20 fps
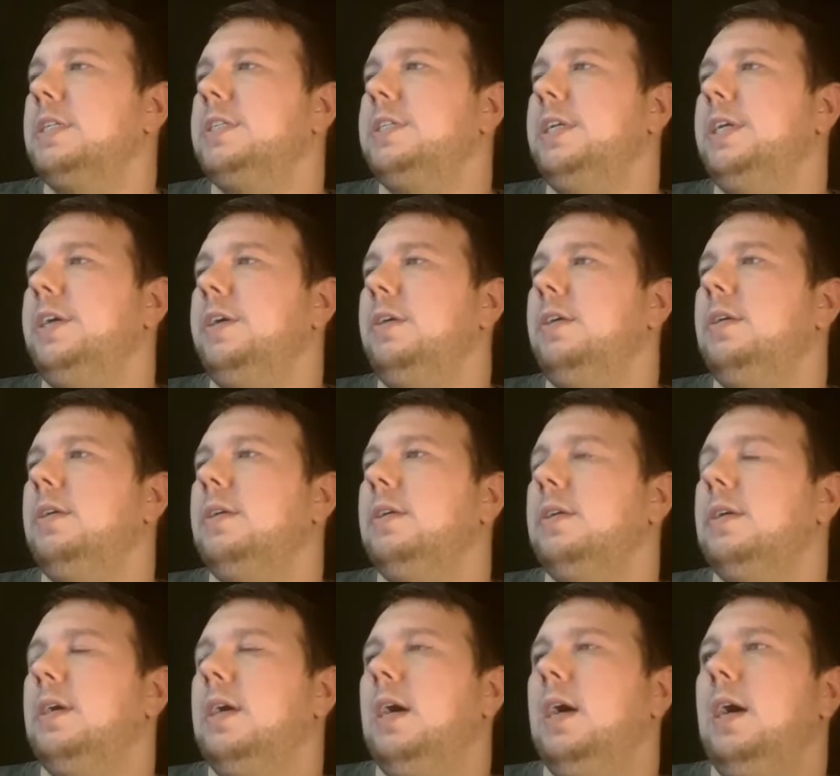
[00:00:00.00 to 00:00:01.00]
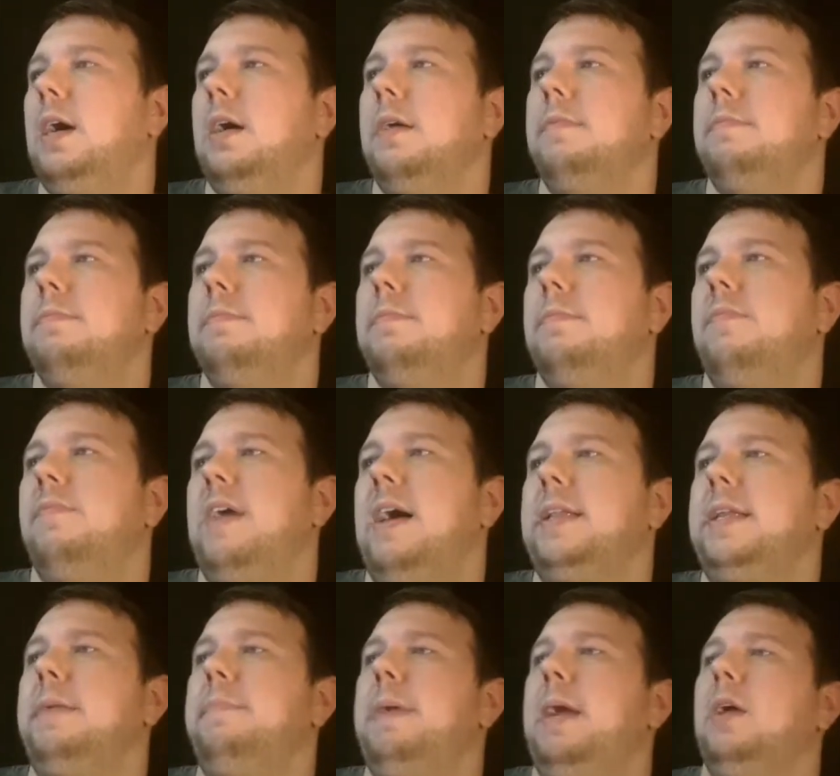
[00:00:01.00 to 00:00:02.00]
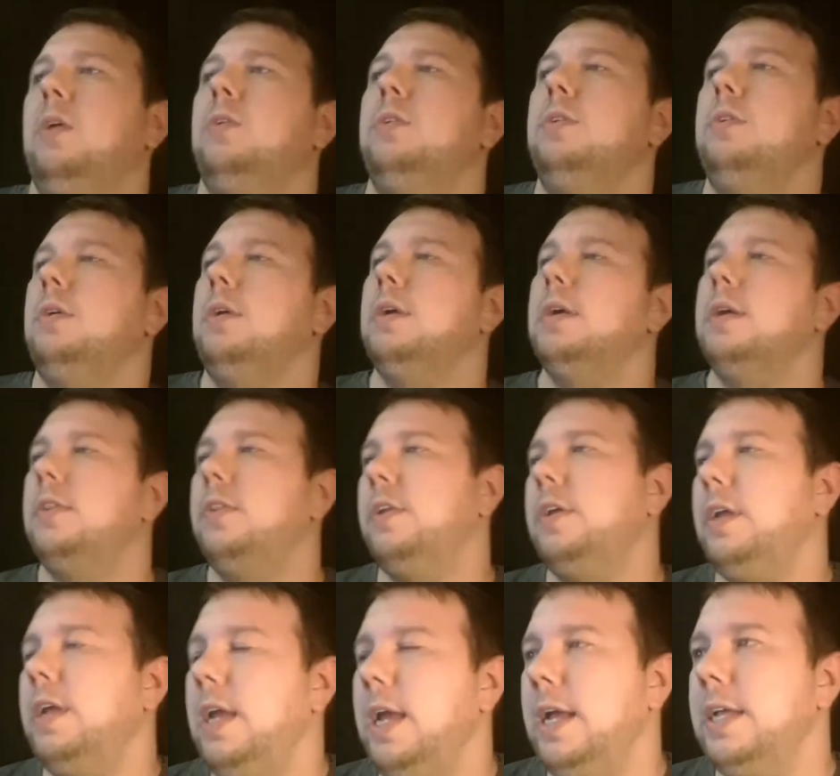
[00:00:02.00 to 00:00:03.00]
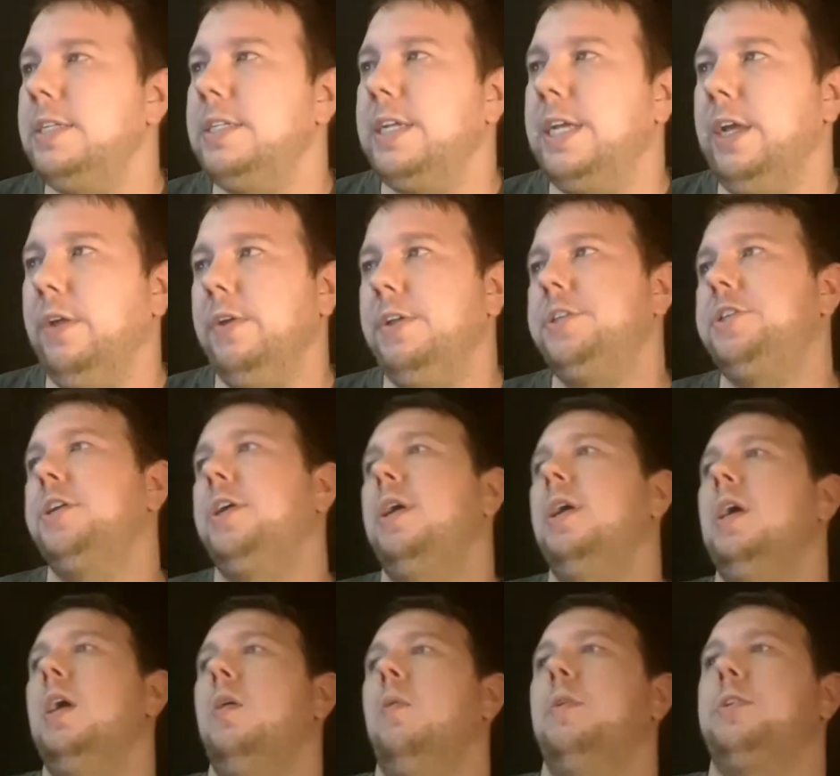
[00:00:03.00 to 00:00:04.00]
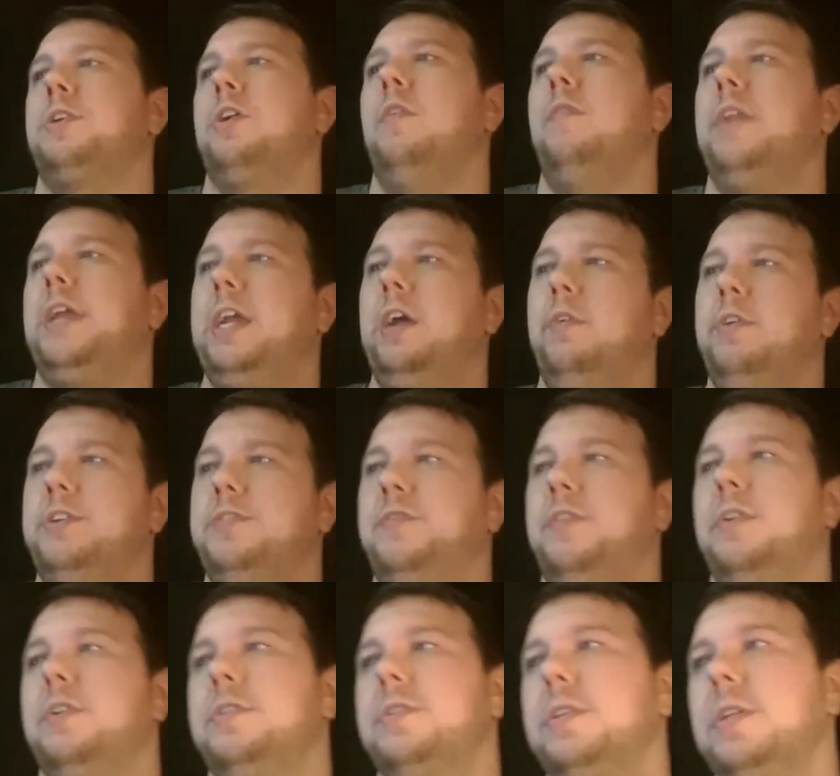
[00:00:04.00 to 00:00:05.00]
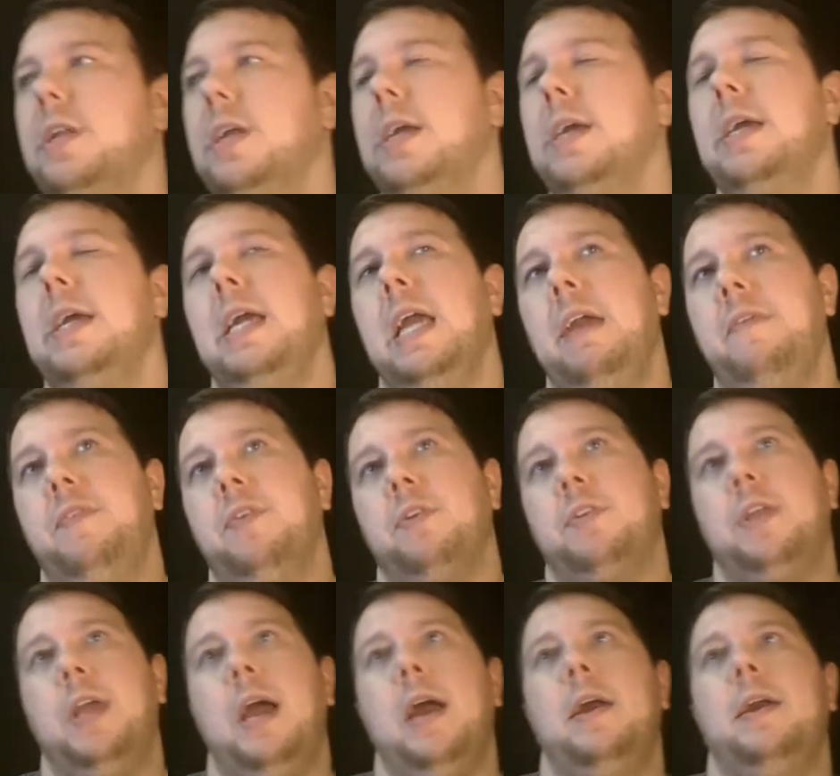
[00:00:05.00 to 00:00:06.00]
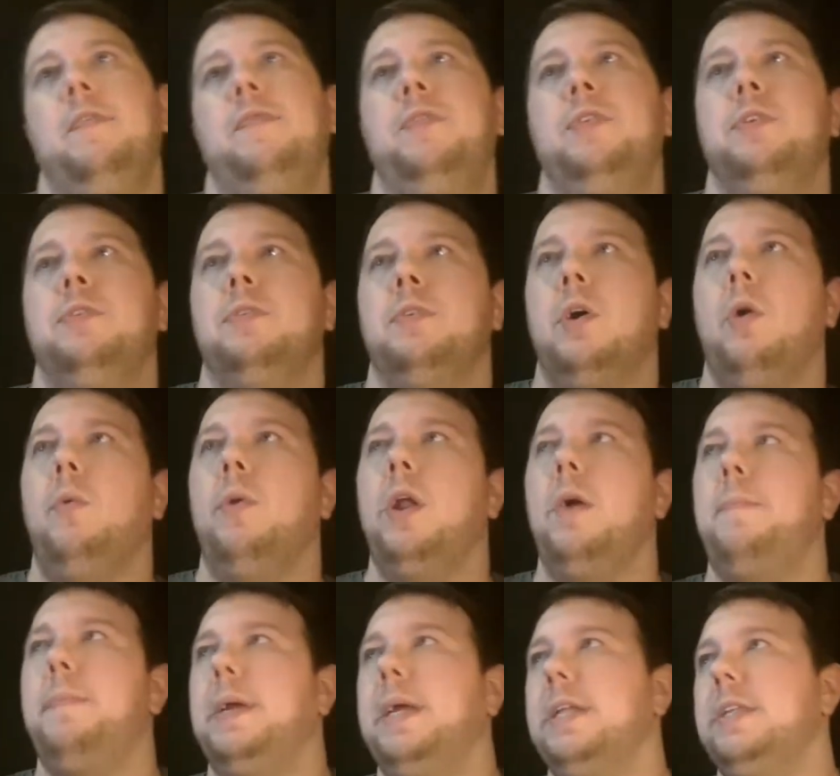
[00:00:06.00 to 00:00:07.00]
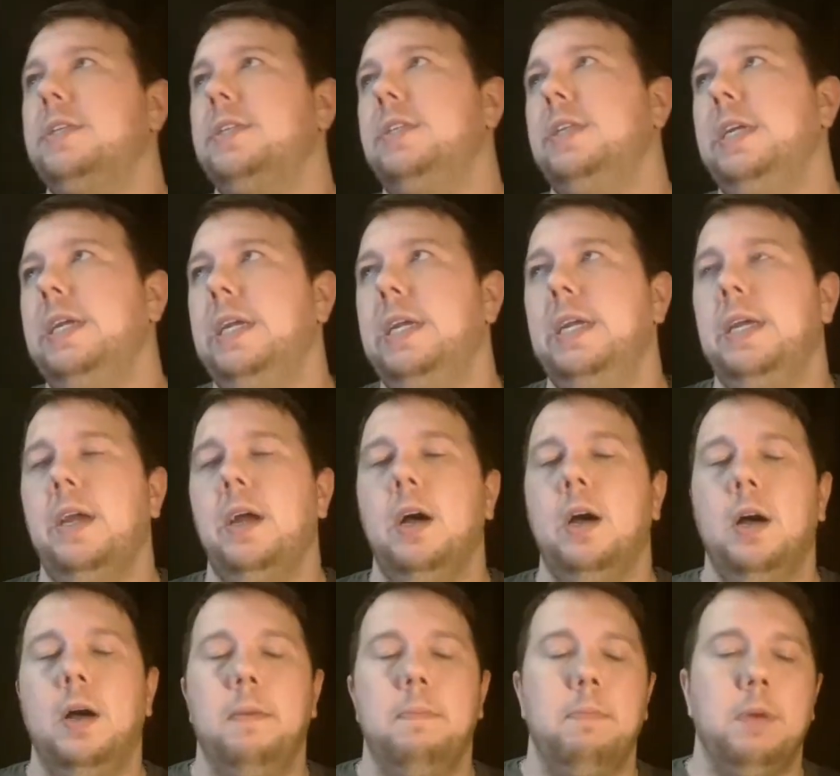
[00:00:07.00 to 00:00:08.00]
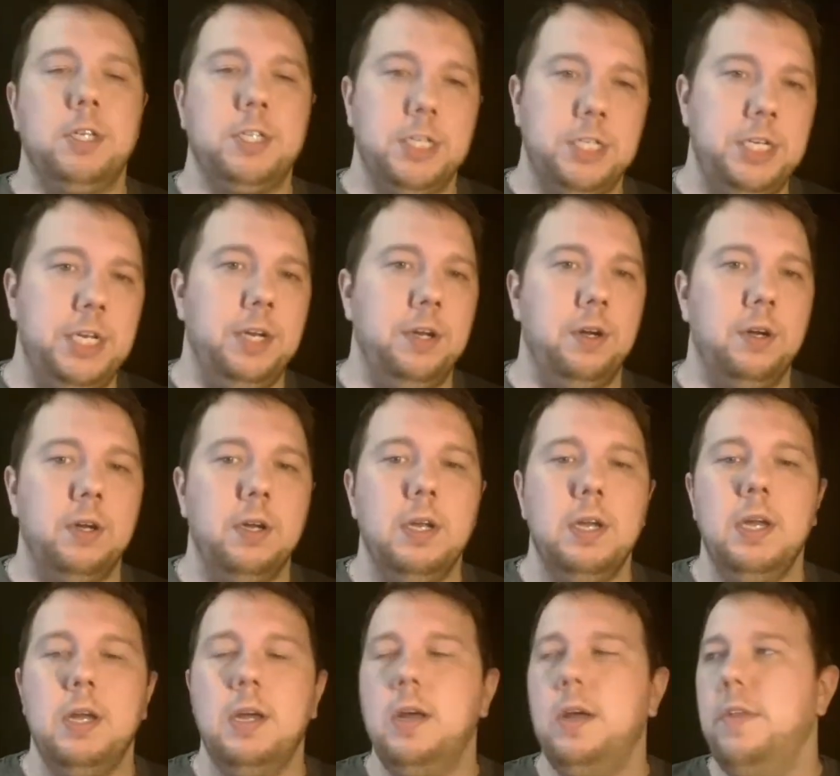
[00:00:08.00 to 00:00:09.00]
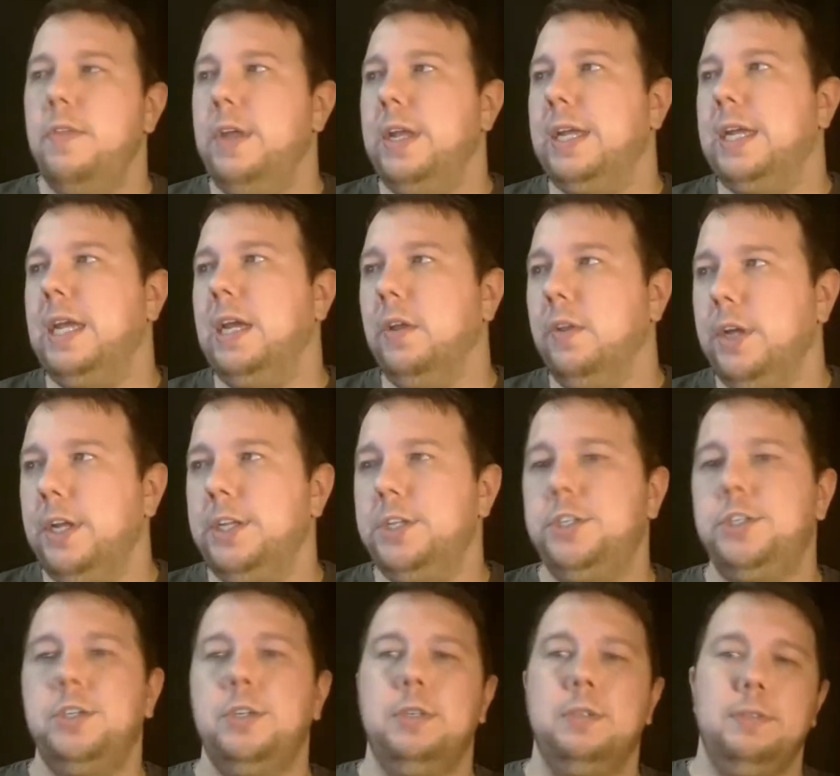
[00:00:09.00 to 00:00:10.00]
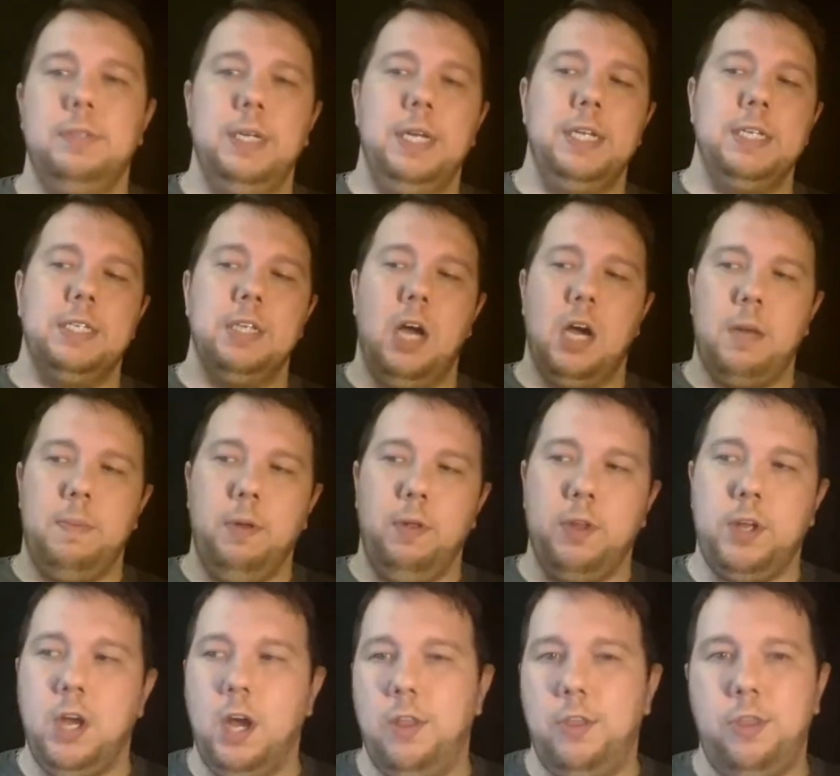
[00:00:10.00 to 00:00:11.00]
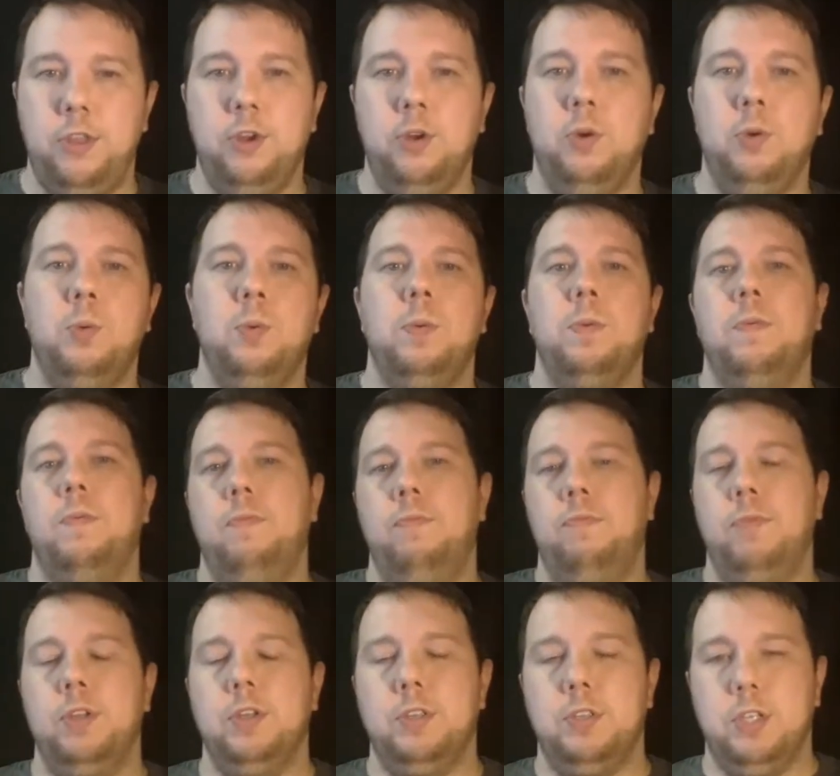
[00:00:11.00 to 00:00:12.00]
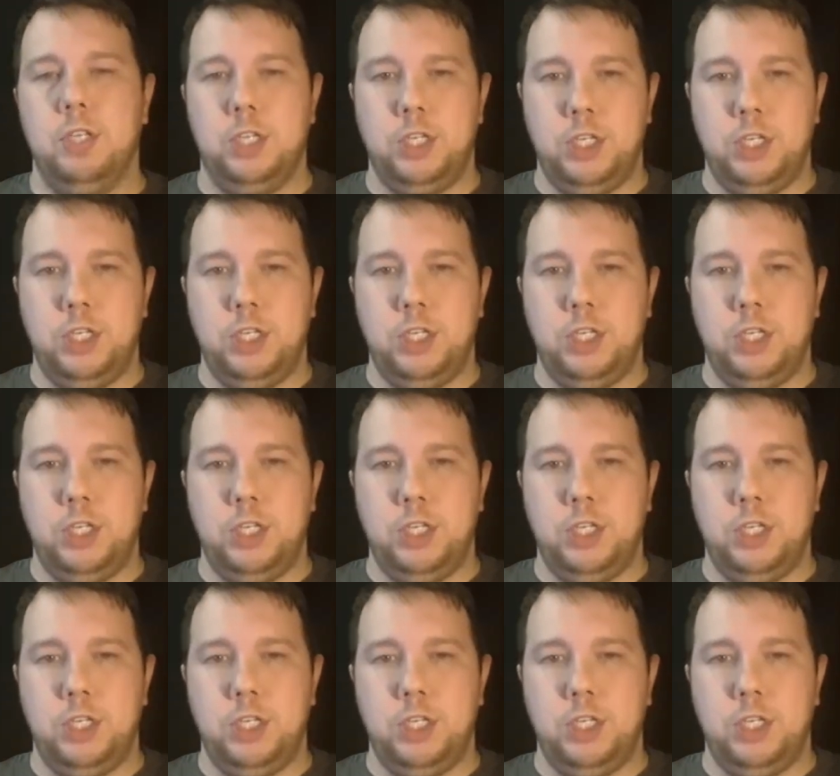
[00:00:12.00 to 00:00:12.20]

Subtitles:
see here. Vlad the Impaler has the Killage. Let's go over the Killage first. If you're going up against the Musketeer, the Killage is not going to be able to cut through the